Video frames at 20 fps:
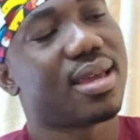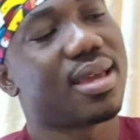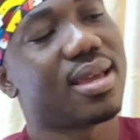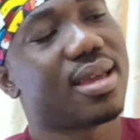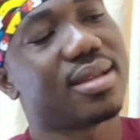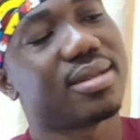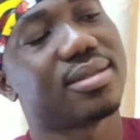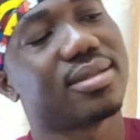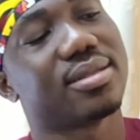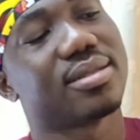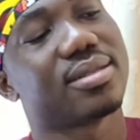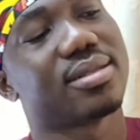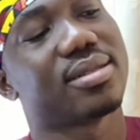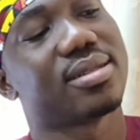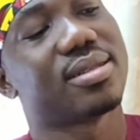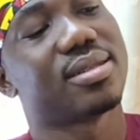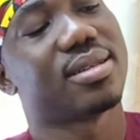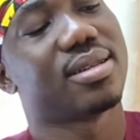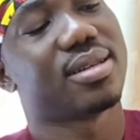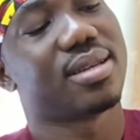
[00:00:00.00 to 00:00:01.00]
and
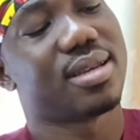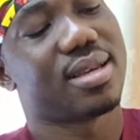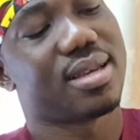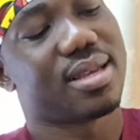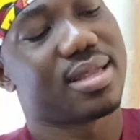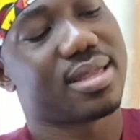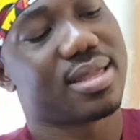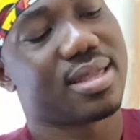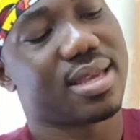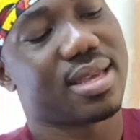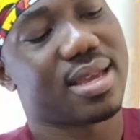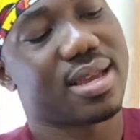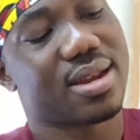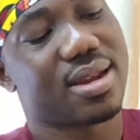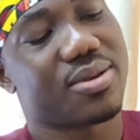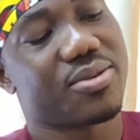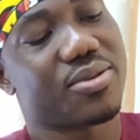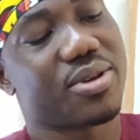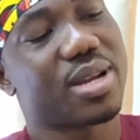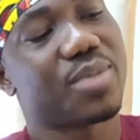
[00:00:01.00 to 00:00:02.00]

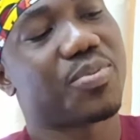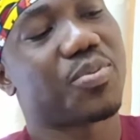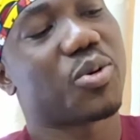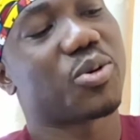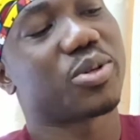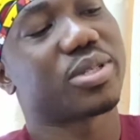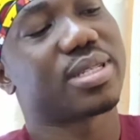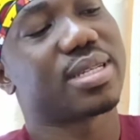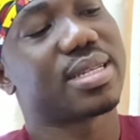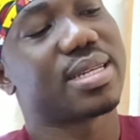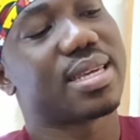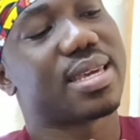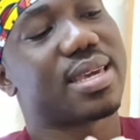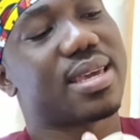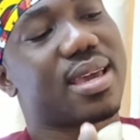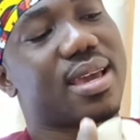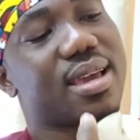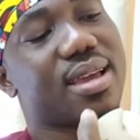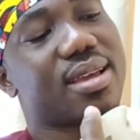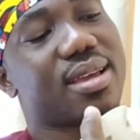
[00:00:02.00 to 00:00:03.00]
the red portion
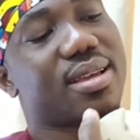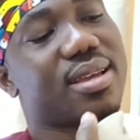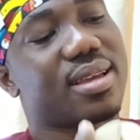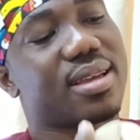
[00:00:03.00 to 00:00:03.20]
here